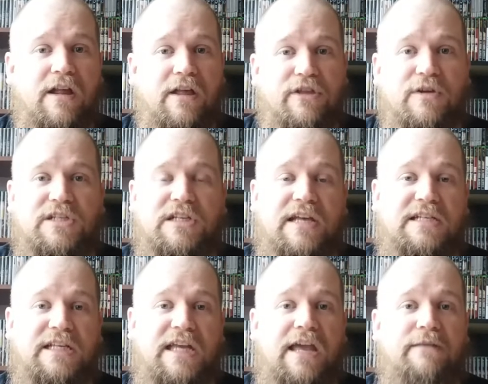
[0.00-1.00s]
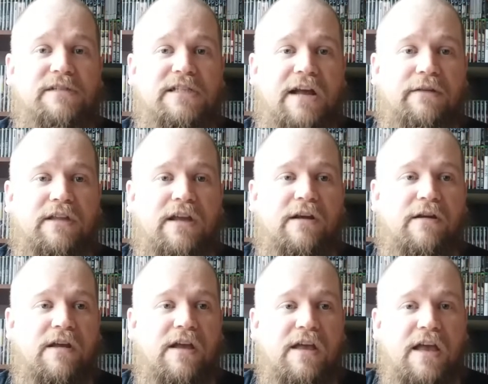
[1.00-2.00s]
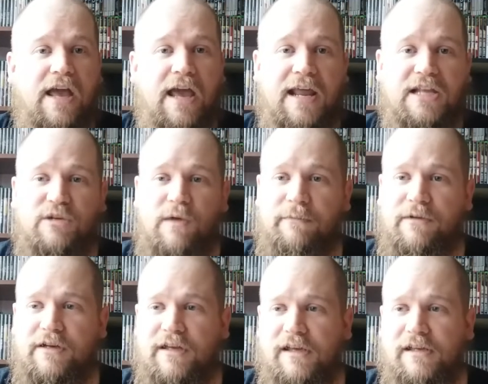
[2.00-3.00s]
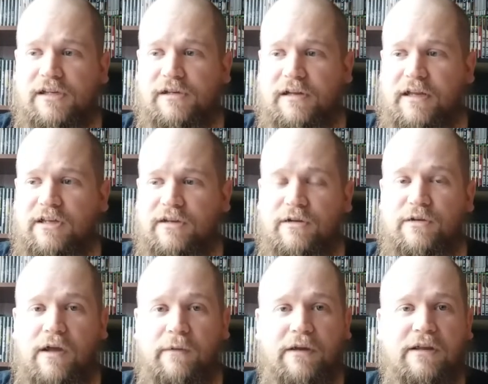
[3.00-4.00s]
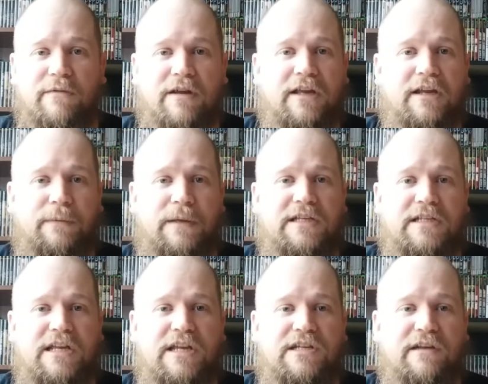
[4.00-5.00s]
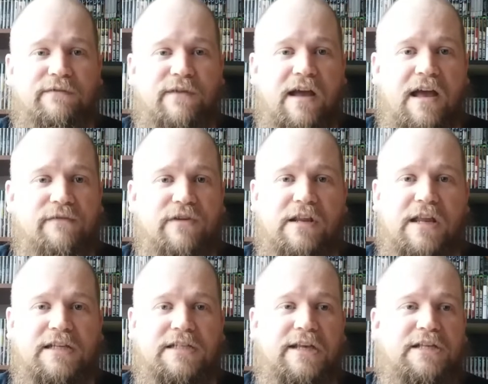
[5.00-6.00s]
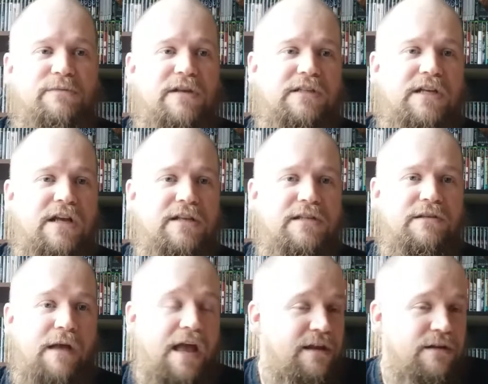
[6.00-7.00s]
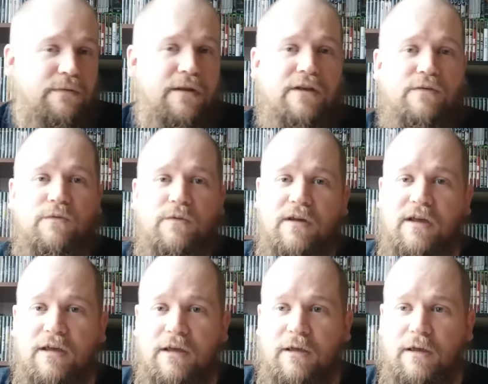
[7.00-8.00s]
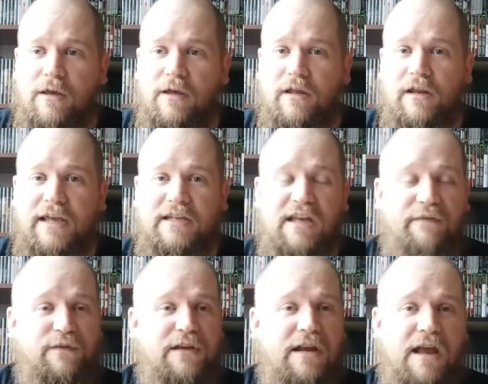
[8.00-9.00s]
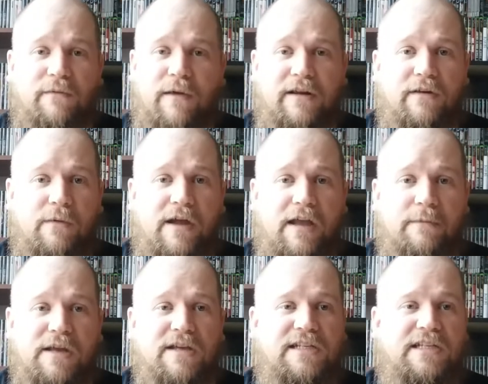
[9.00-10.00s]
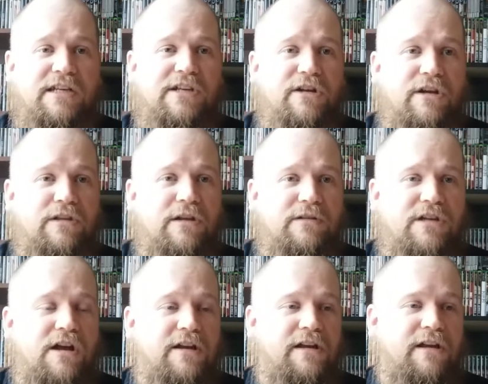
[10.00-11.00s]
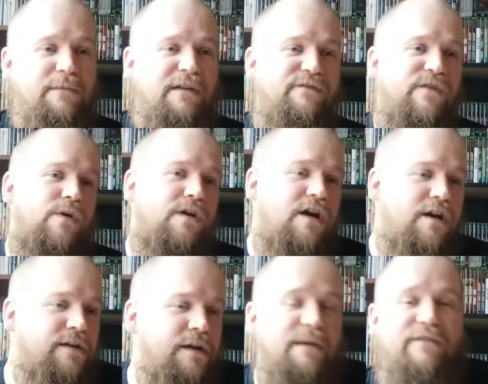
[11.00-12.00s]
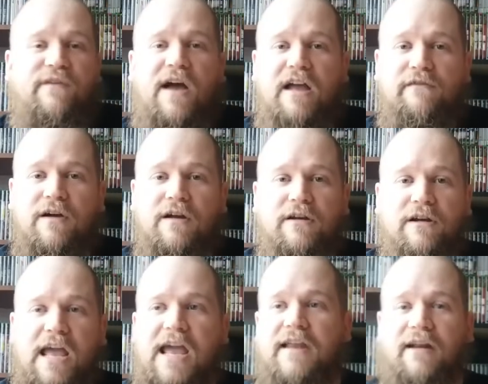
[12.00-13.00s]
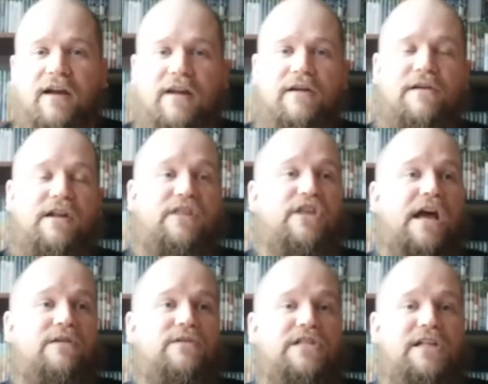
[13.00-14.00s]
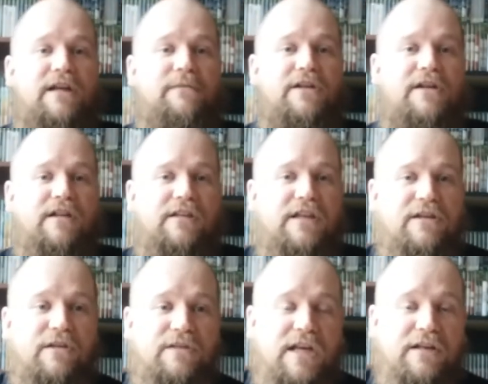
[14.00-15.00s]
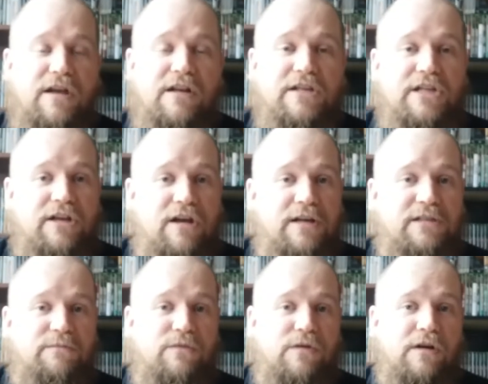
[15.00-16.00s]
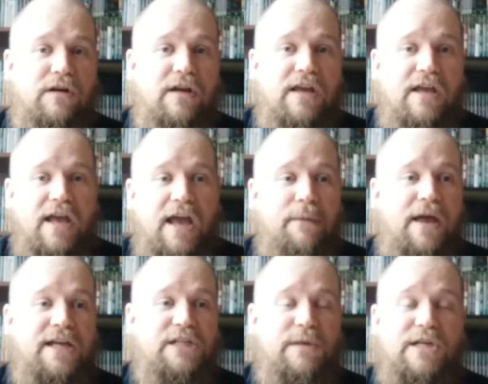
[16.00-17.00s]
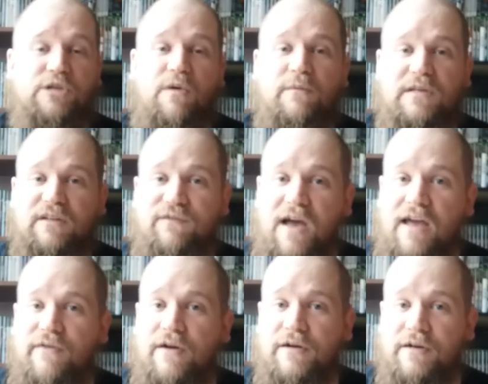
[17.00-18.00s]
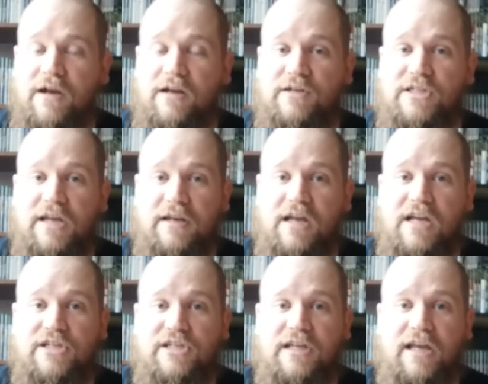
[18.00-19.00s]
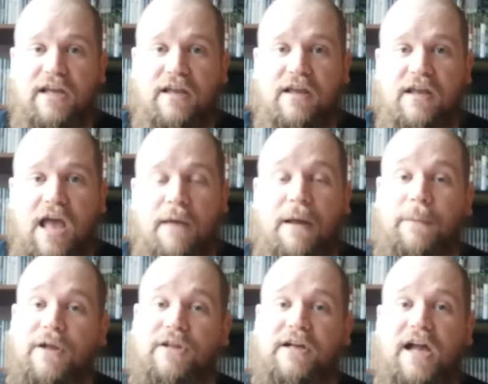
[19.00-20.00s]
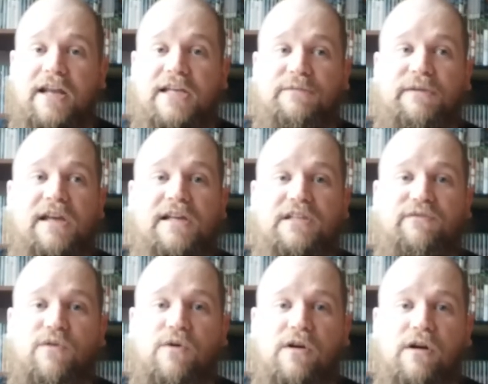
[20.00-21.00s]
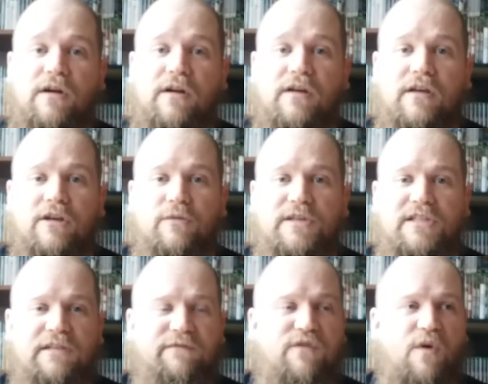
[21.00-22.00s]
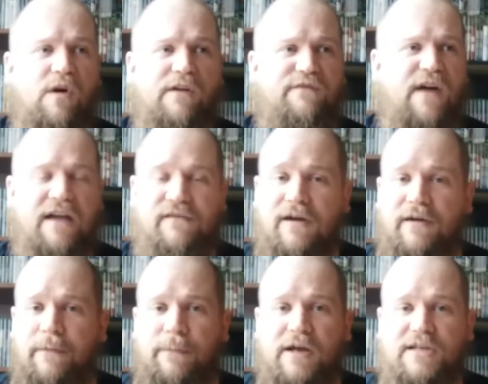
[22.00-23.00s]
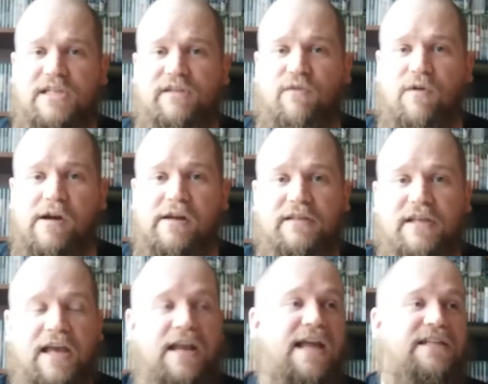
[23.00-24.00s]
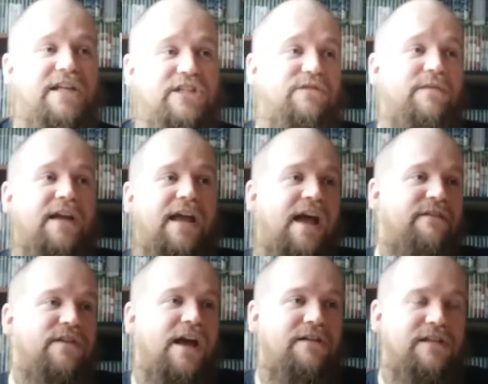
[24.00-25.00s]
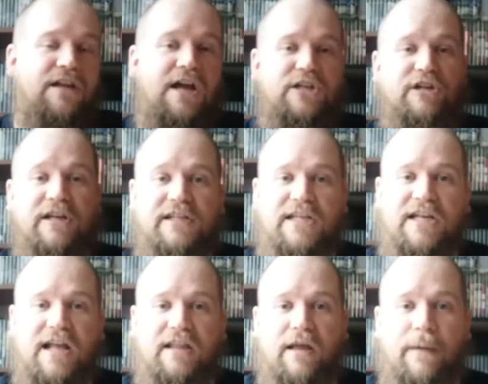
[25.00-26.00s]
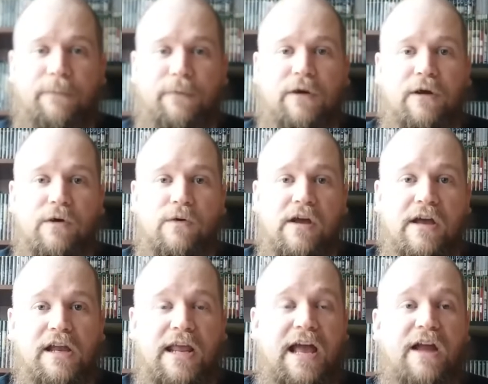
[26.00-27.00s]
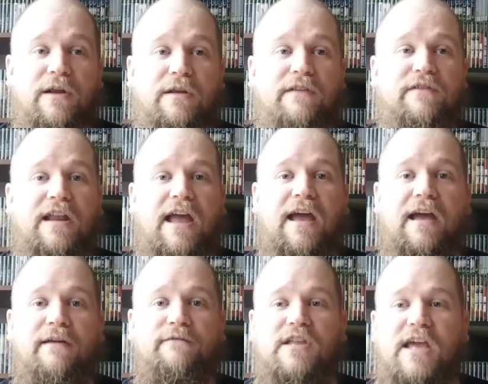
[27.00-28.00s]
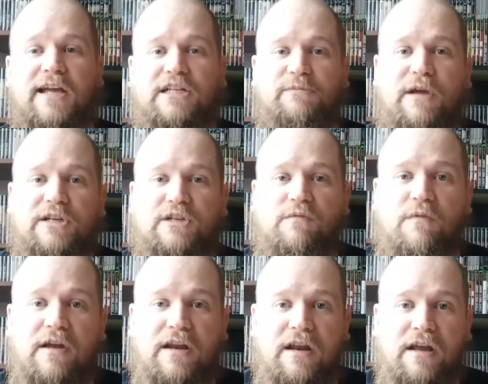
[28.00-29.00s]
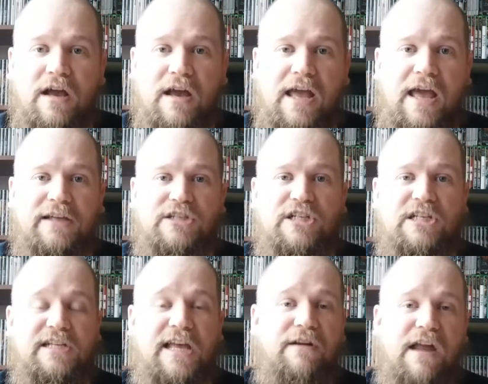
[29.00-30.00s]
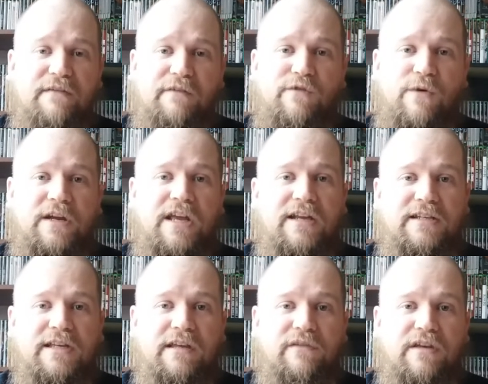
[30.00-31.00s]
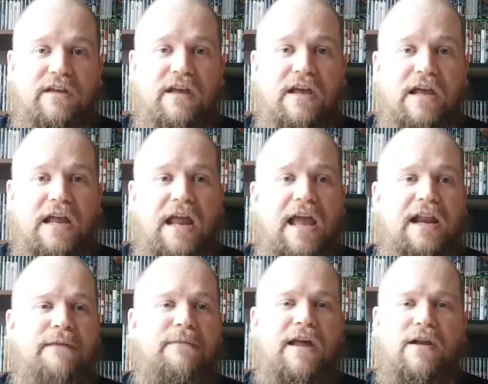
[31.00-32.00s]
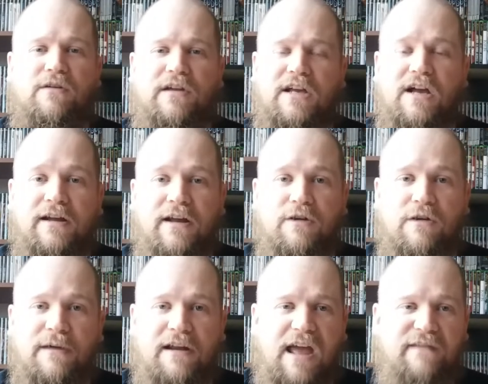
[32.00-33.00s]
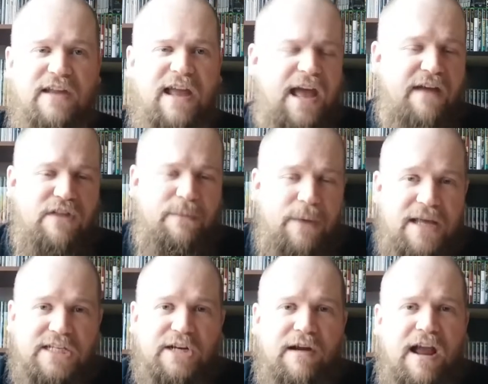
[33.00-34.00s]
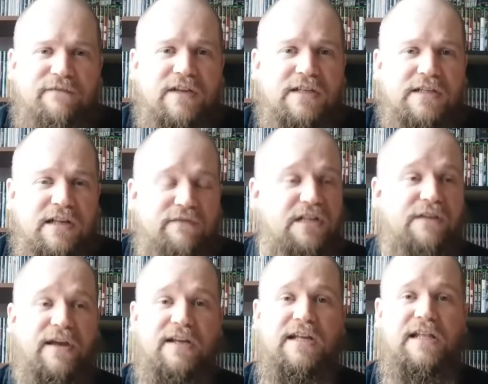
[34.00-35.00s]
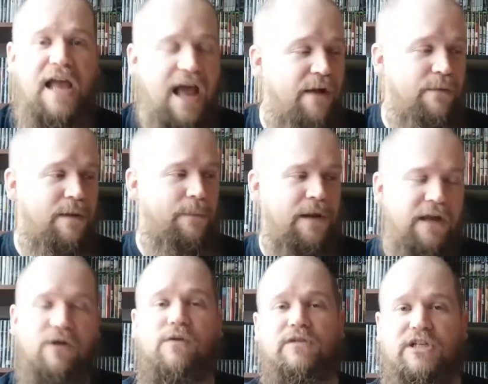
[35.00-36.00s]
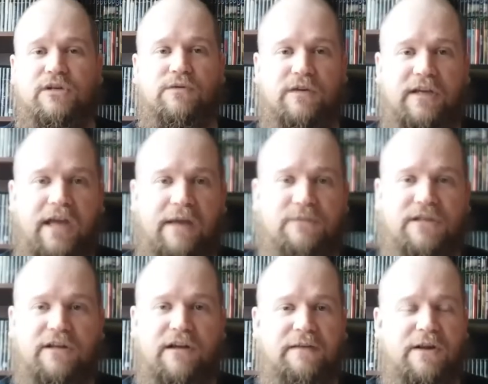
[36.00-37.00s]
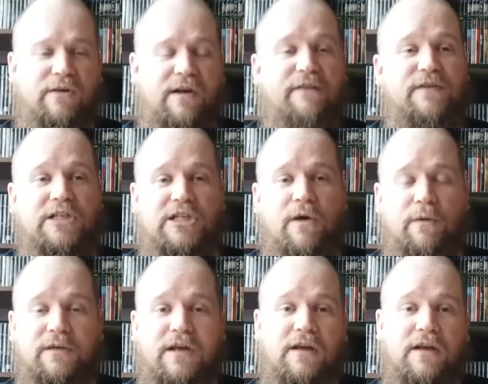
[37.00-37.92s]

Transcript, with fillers: there's less games out there and that's why i'm looking into like you know do i really want to get a playstation 5 or the next xbox console i don't know like definitely not right away because you know they're talking it could be 400 could be 500 800 1000 i mean you gotta think you know technology costs more and my xbox one was $500 on launch day and my brother got his ps4 was four or 500 bucks for it and that's actually one i have now the launch one because he got the pro like i don't even have the xbox one uh, x just because i don't have a 4k tv and I'm not all gung ho about have to have the best graphics and stuff because if I did that, I want to play old school games with the graphics. You know, graphics don't